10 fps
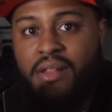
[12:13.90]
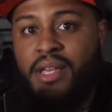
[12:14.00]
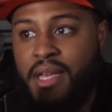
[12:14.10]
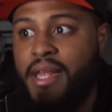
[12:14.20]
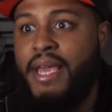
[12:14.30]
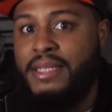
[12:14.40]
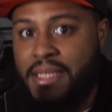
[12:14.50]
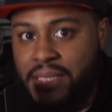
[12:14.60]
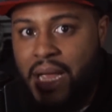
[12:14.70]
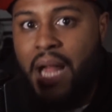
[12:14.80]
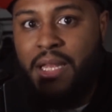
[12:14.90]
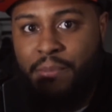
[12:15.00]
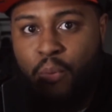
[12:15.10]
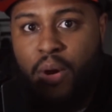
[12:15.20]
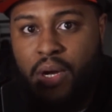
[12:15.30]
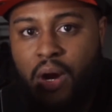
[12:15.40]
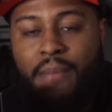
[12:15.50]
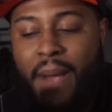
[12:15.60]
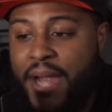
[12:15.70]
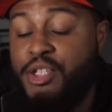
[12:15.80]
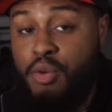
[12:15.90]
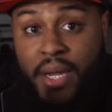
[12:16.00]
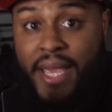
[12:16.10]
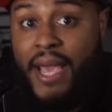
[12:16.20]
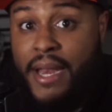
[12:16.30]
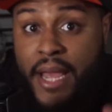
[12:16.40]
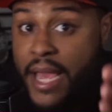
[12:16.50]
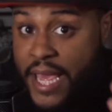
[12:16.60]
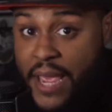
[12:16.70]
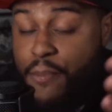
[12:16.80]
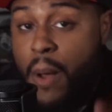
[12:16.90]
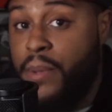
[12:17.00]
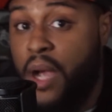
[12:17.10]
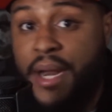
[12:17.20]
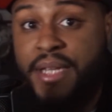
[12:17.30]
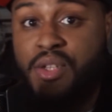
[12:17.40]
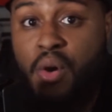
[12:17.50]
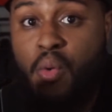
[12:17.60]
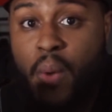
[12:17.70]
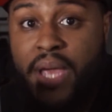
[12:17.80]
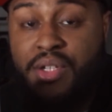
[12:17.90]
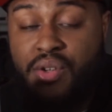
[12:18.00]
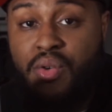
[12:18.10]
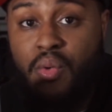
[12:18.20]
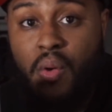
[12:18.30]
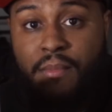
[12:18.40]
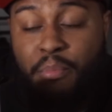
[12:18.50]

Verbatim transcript: Ntilikina is a solid point guard. Mind you, again, he probably got in his own way too.